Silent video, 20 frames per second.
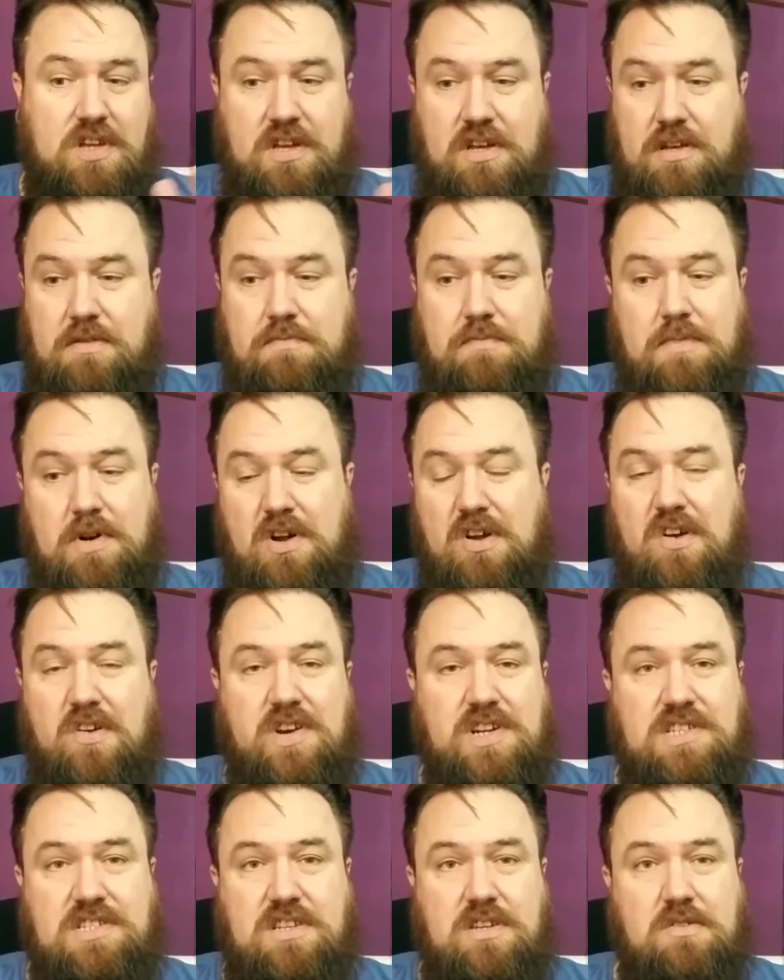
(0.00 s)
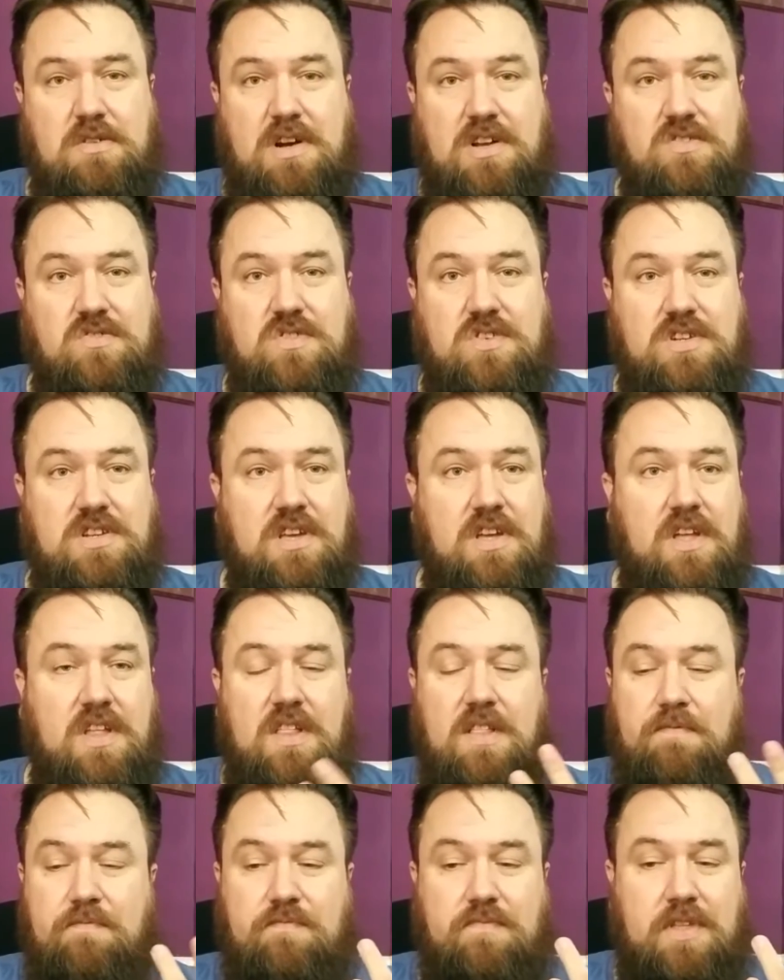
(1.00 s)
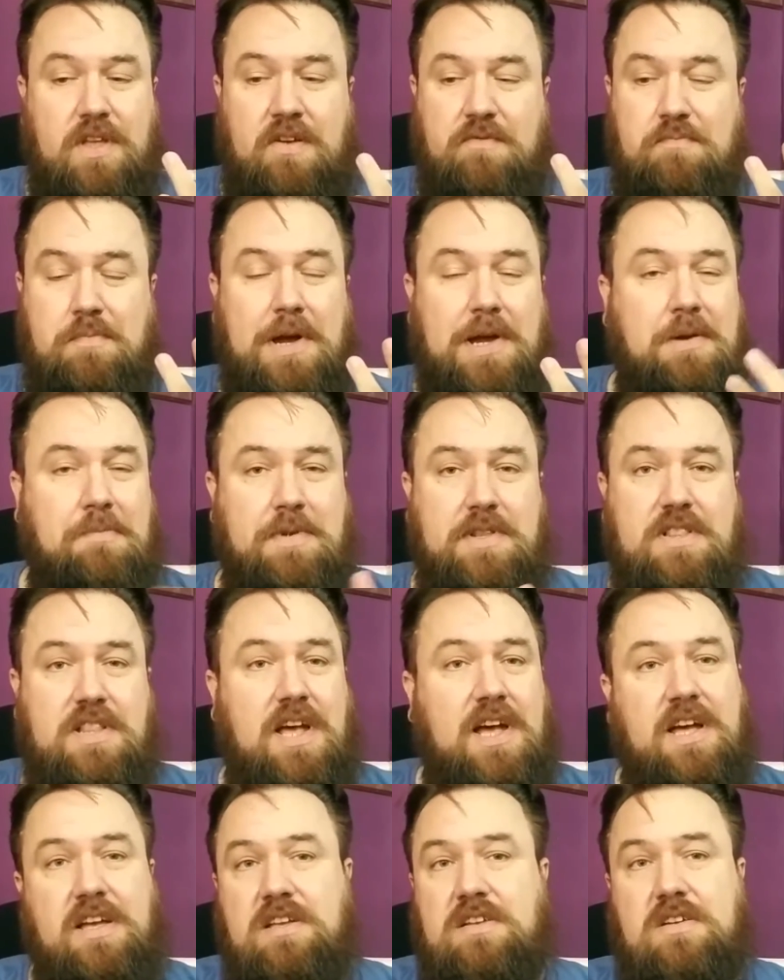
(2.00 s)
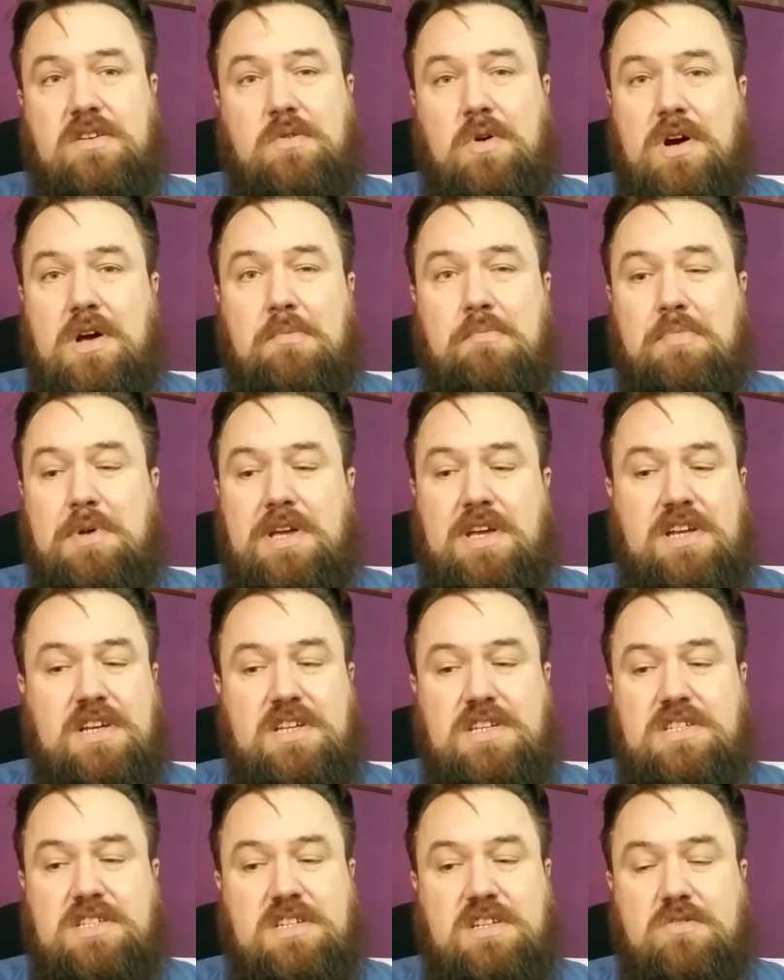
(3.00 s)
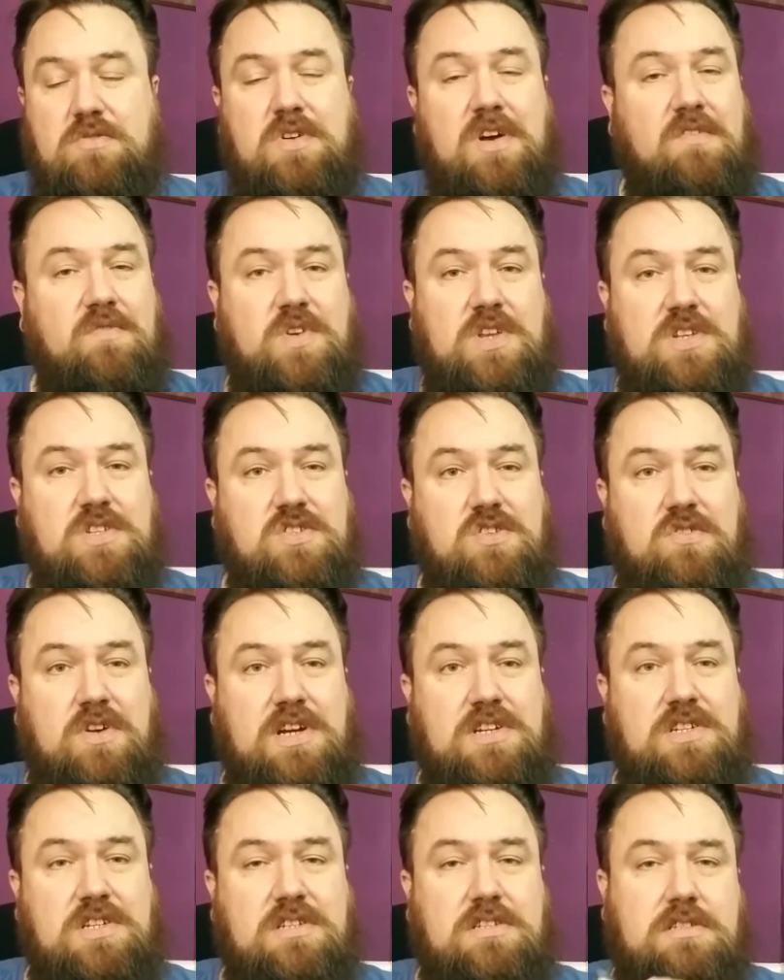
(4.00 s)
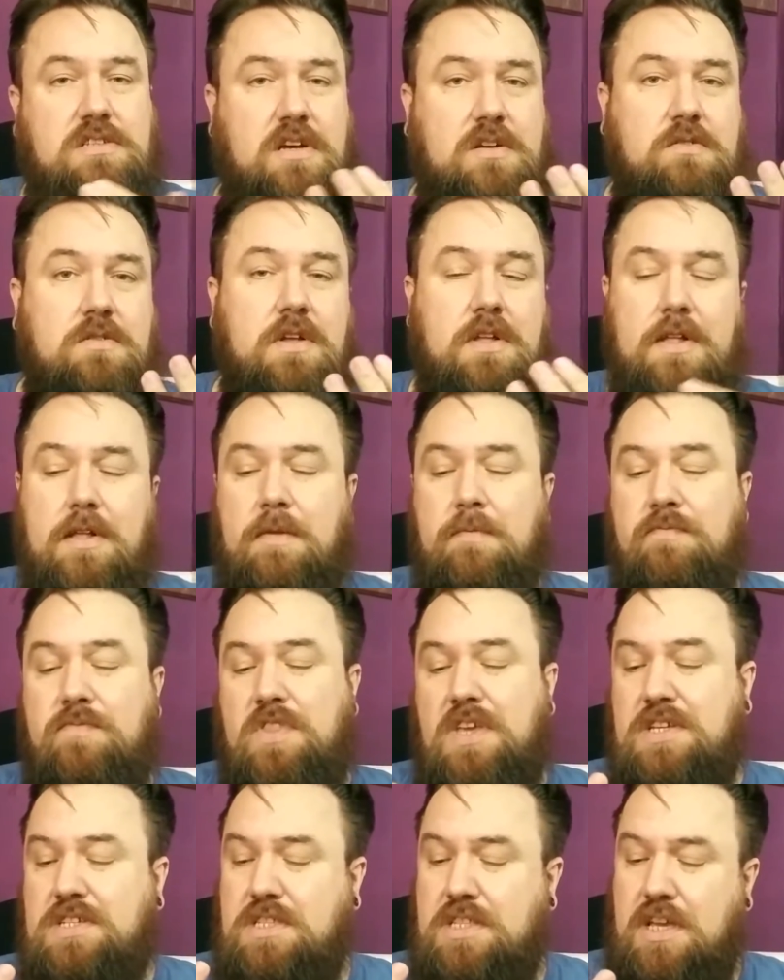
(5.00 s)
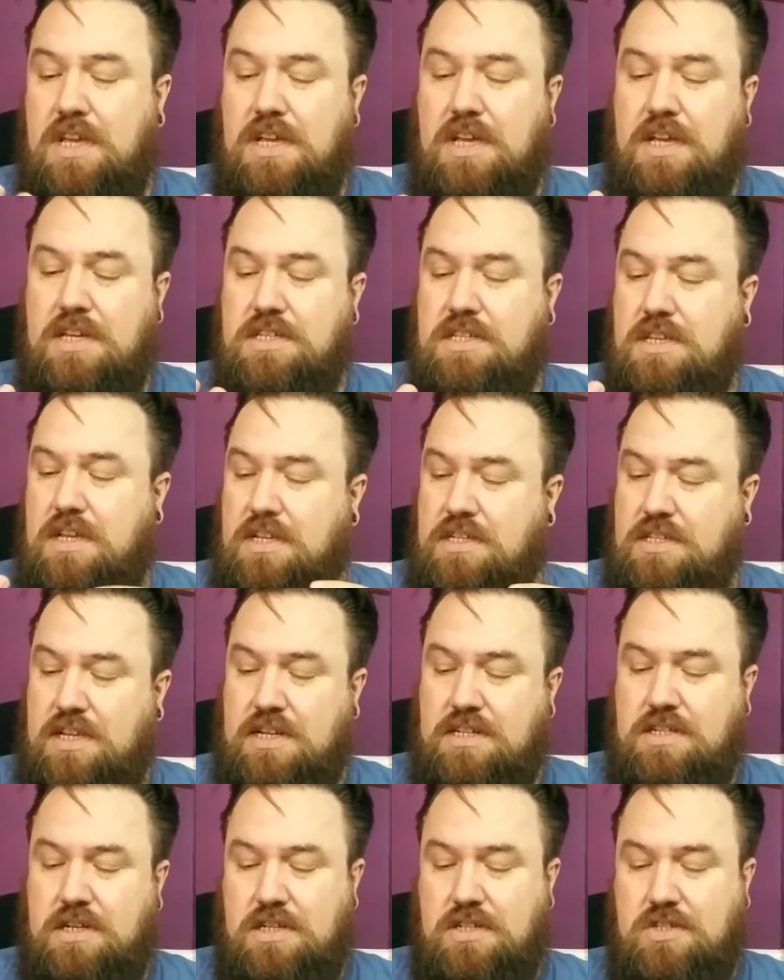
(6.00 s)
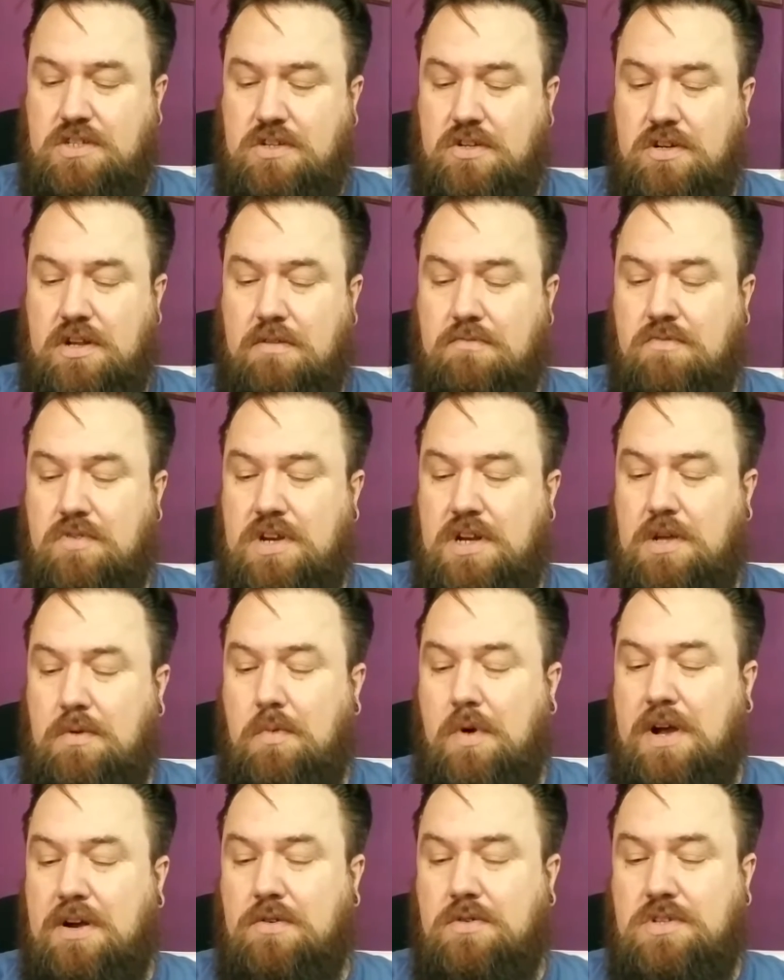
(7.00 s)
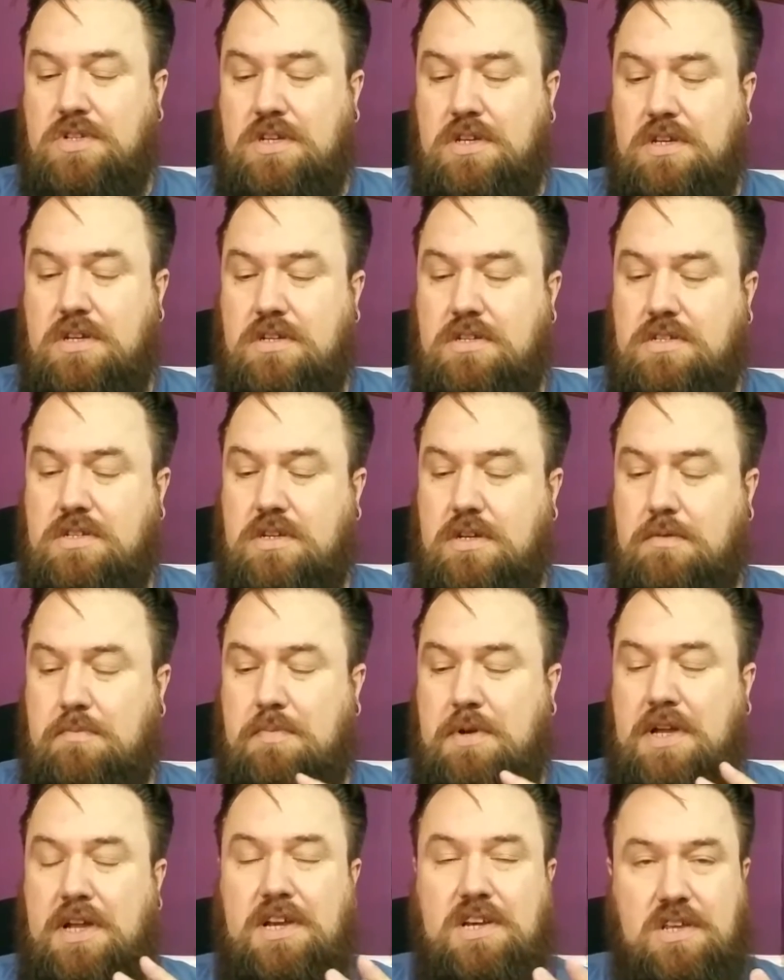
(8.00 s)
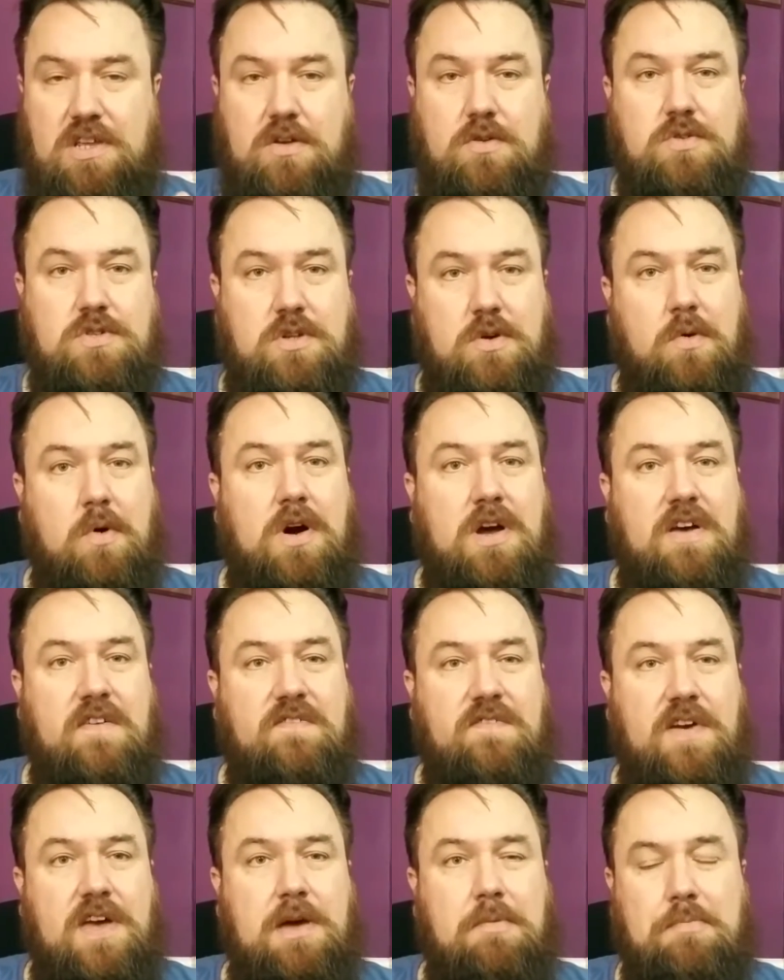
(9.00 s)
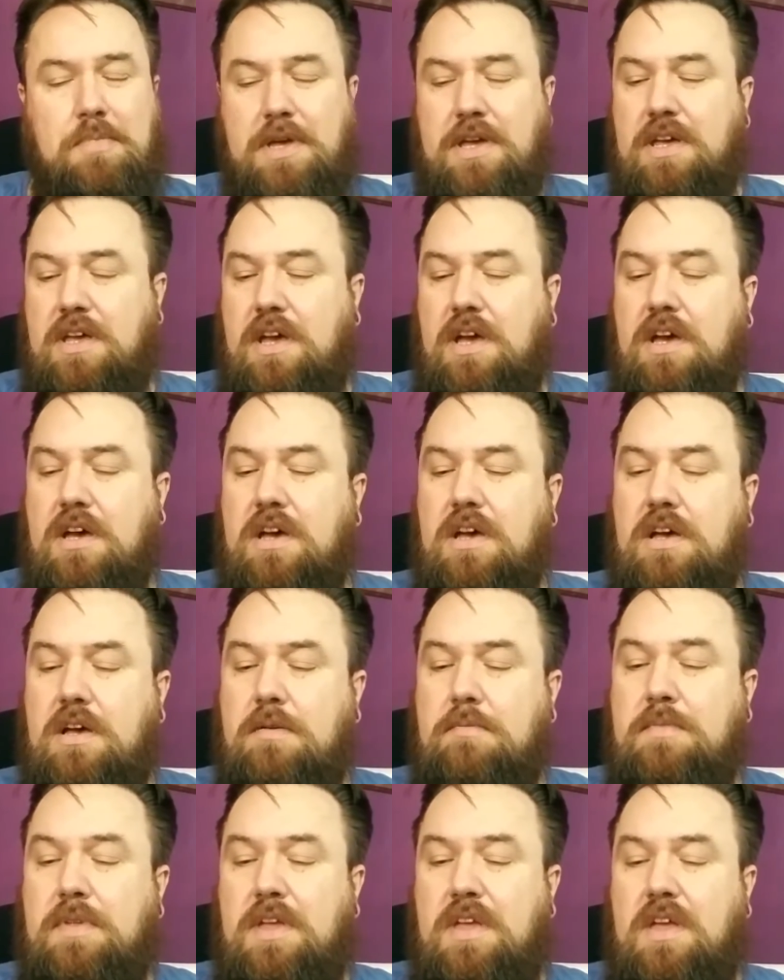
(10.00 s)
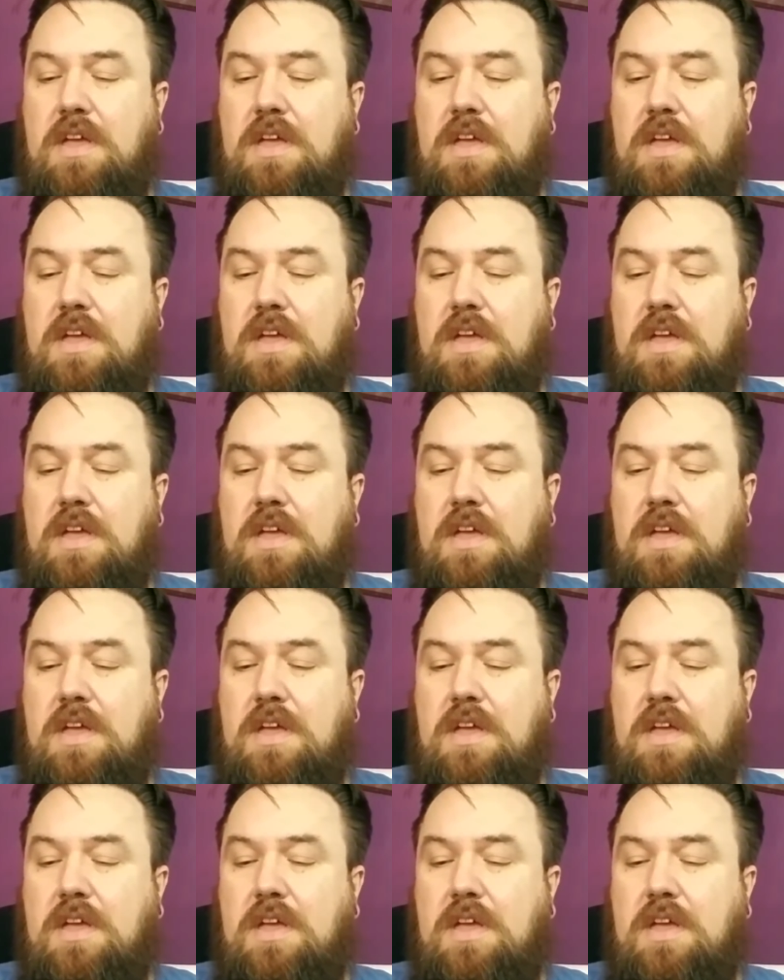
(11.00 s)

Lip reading: My RX200, I babied that quite a bit, and it's still covered in scratches. So this thing has actually stood up really well to being used quite a fair bit, and